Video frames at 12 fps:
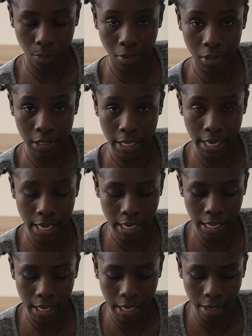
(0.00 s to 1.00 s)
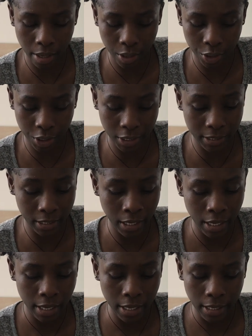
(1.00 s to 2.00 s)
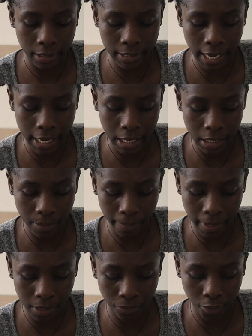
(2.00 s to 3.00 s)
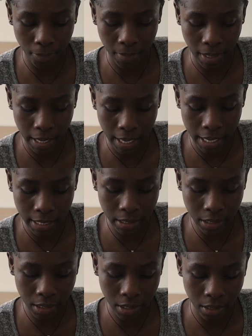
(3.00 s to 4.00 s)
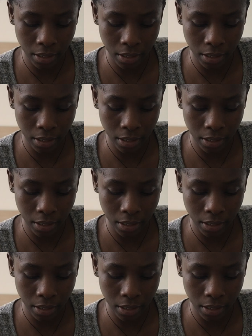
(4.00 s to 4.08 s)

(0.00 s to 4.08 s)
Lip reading: put it in here, just a tiny space from the end.